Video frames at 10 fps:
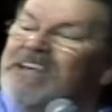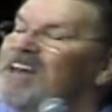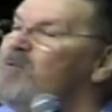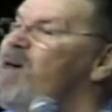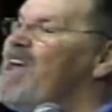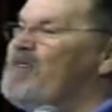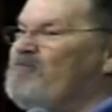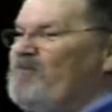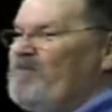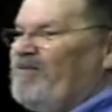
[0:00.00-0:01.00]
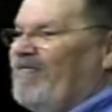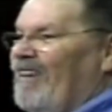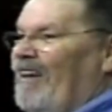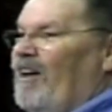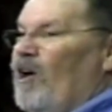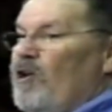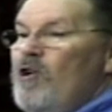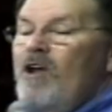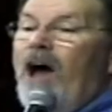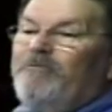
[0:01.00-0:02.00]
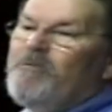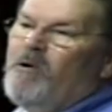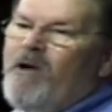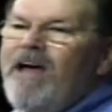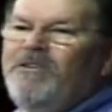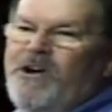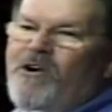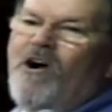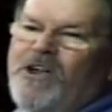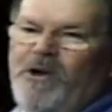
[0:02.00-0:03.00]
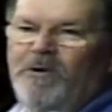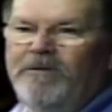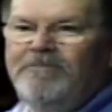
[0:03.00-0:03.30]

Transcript: said to me, "You're not from around here, are you?"